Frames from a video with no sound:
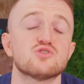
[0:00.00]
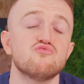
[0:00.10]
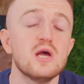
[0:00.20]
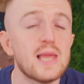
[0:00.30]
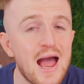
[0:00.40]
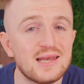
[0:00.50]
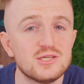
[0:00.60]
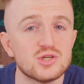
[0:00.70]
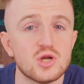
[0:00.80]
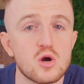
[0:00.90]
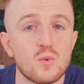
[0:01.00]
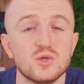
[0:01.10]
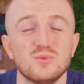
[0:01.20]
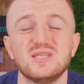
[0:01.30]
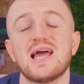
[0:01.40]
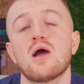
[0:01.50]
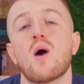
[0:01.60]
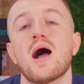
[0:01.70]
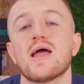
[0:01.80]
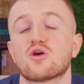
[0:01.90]
is really handy to know when doing
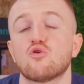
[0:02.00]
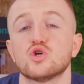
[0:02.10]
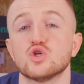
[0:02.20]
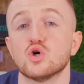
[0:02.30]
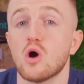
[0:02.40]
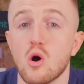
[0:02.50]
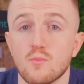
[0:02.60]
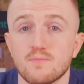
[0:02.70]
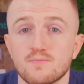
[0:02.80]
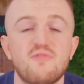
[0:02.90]
DIY across your home.